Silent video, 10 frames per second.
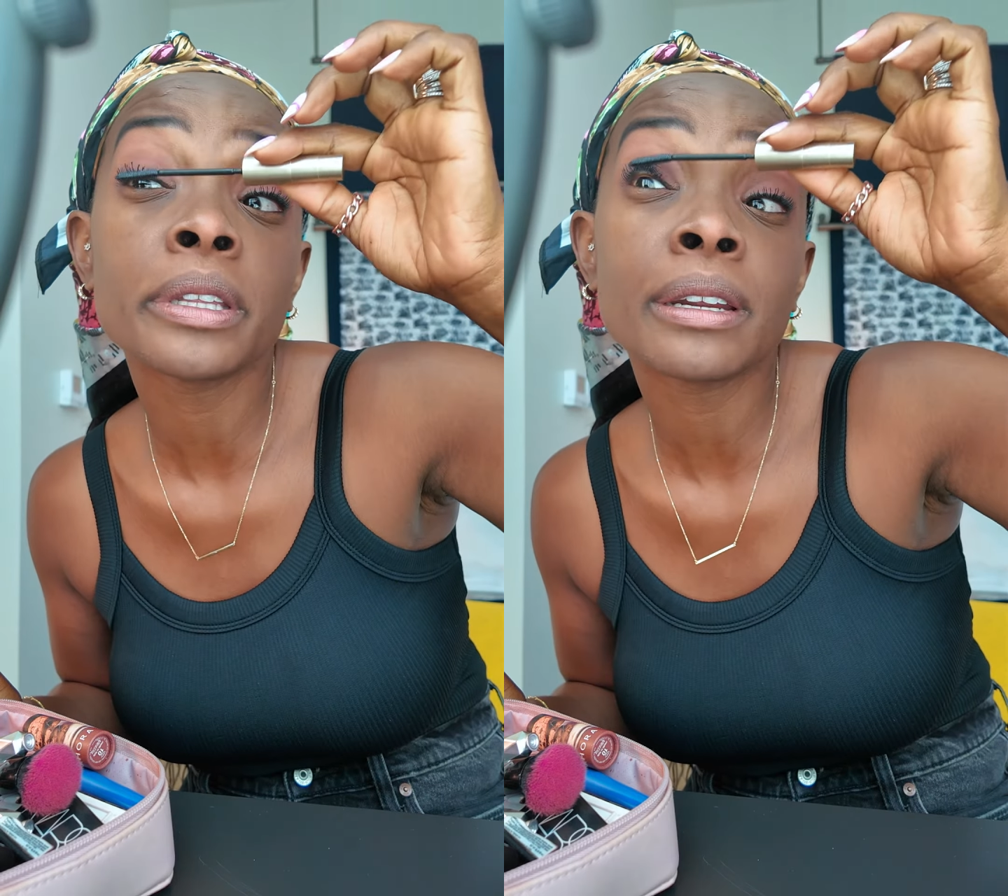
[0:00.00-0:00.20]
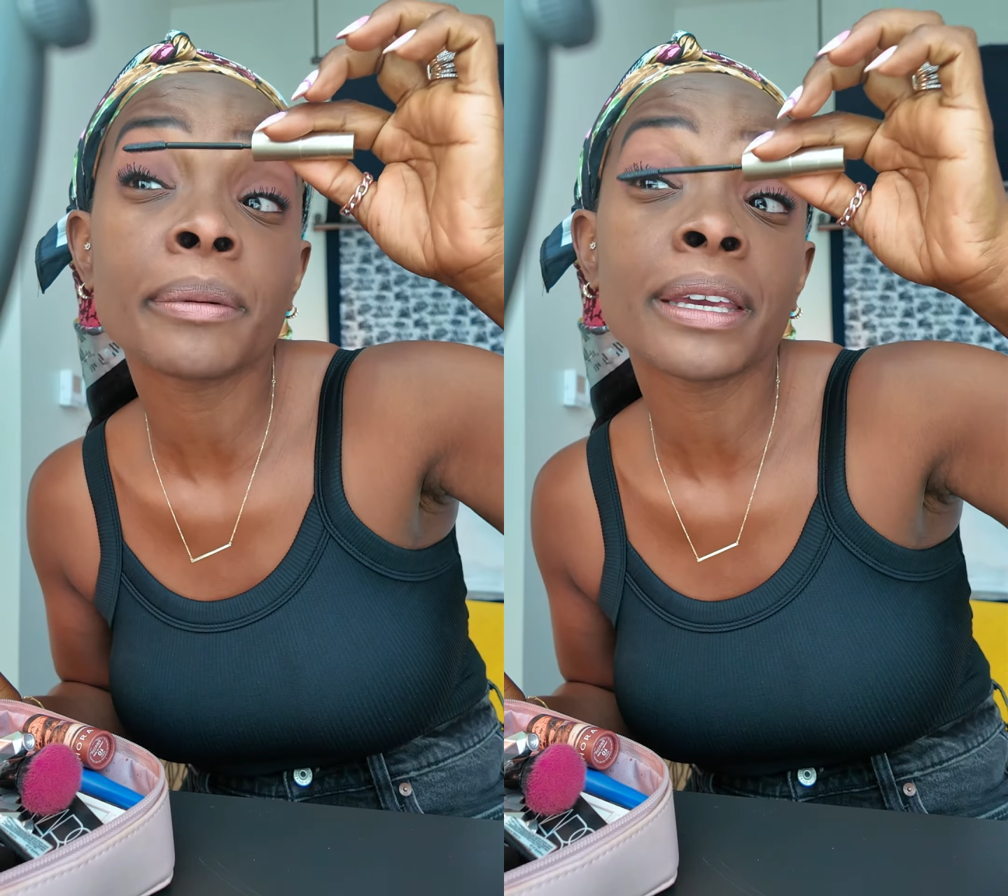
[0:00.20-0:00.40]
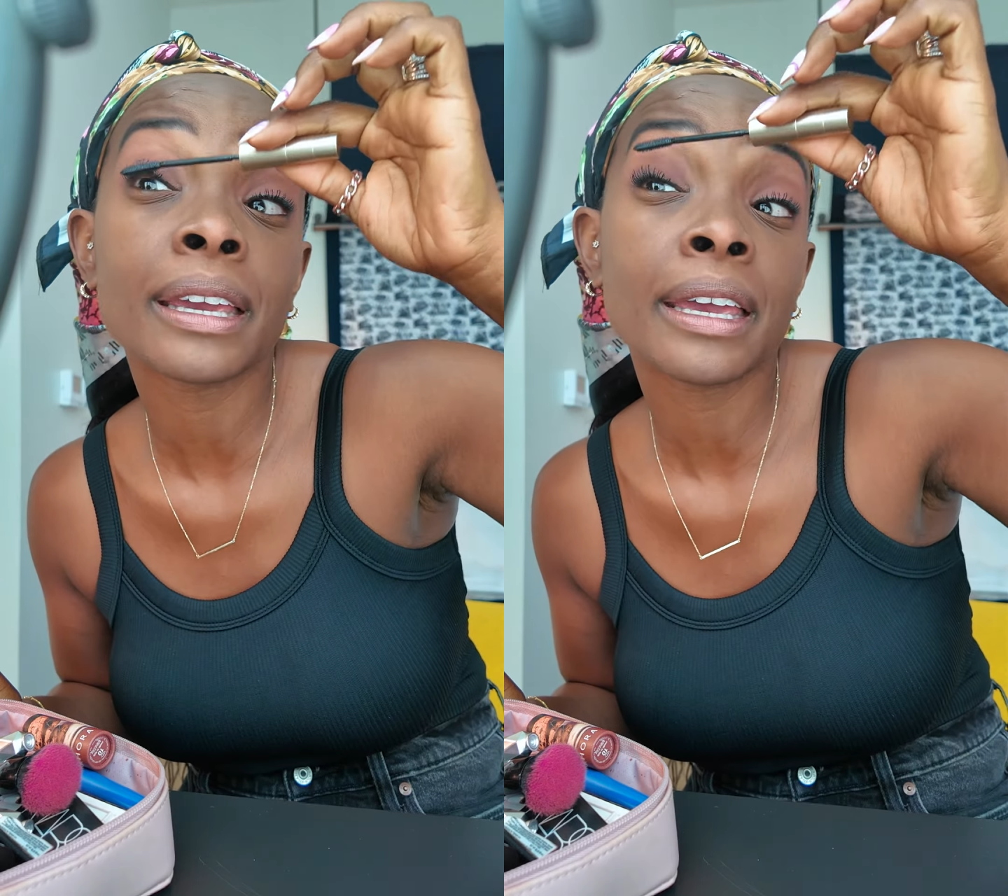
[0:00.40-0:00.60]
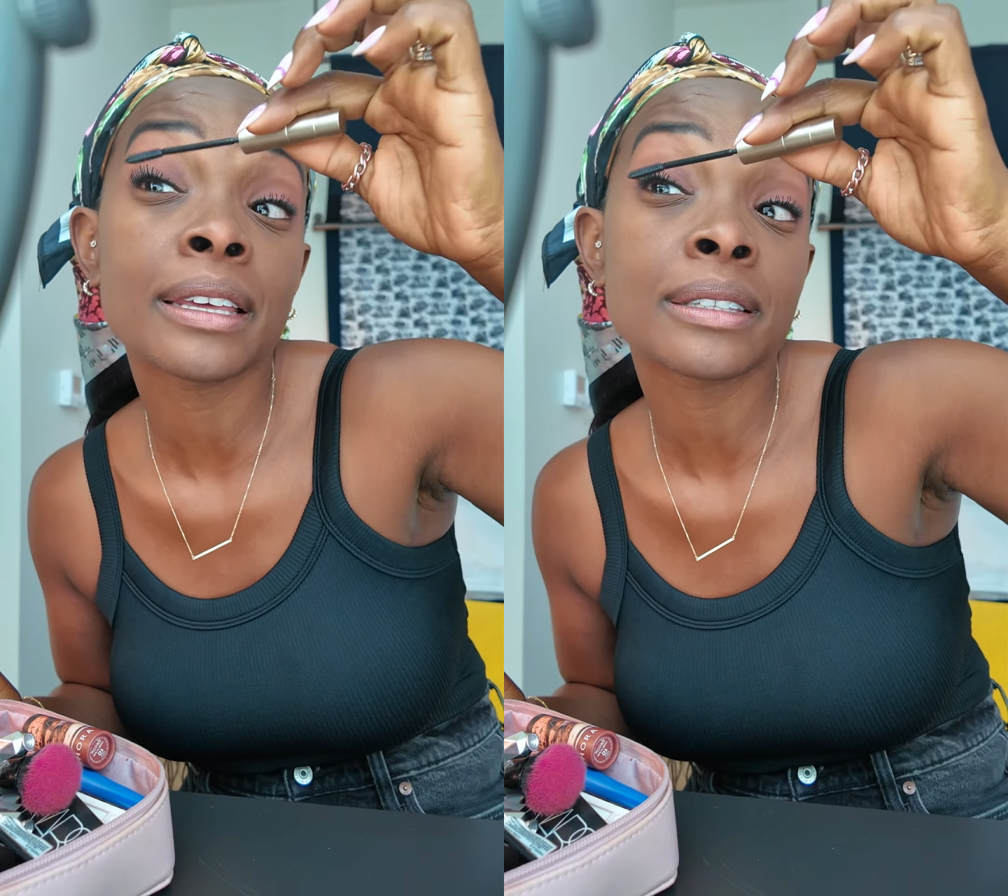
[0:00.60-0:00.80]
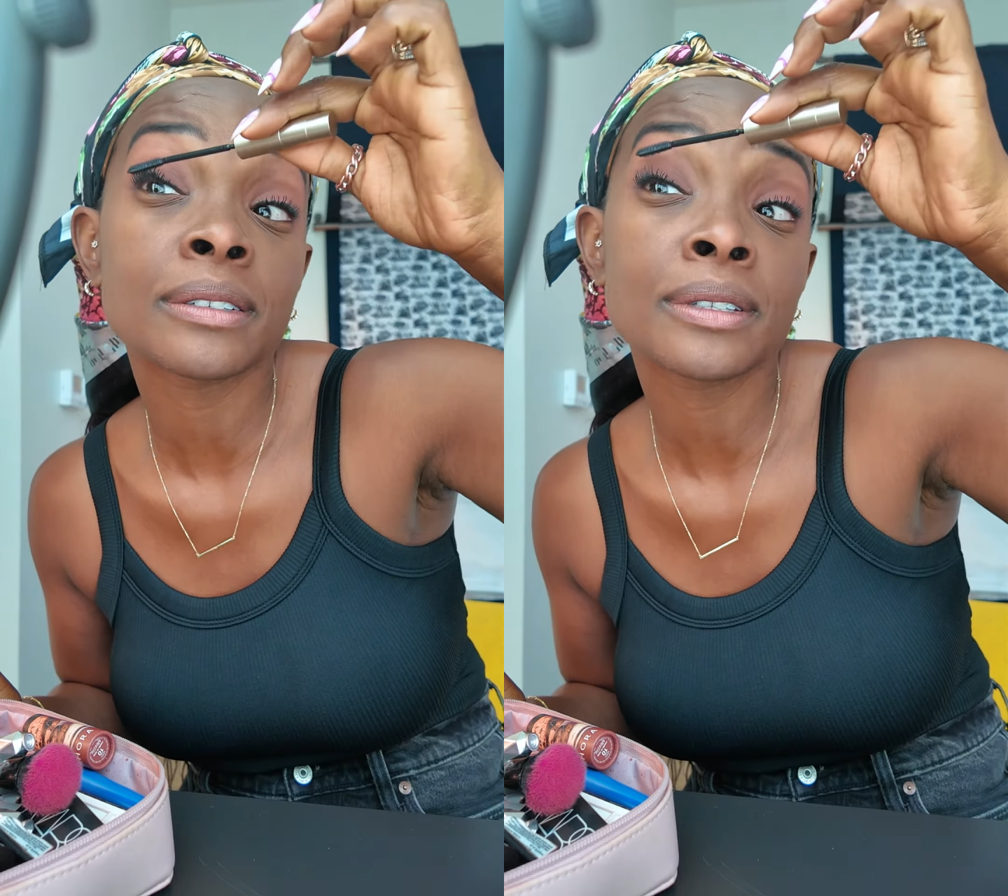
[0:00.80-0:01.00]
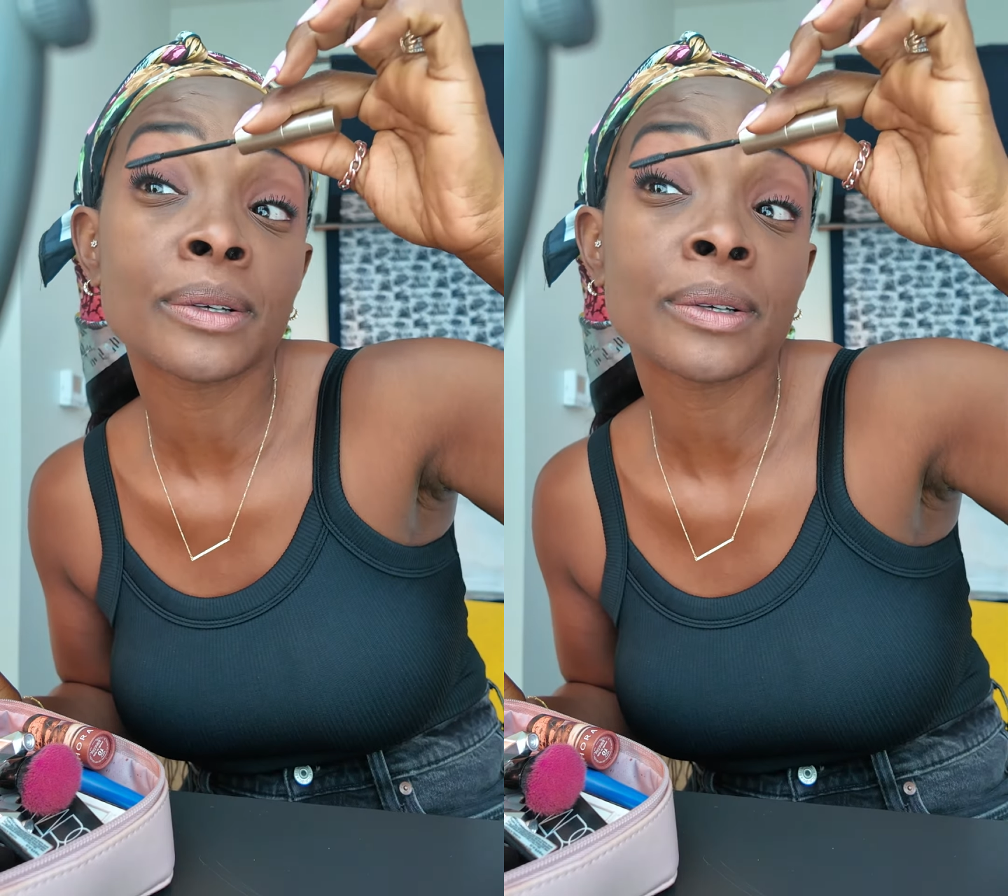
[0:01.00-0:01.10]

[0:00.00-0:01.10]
ended up getting canceled.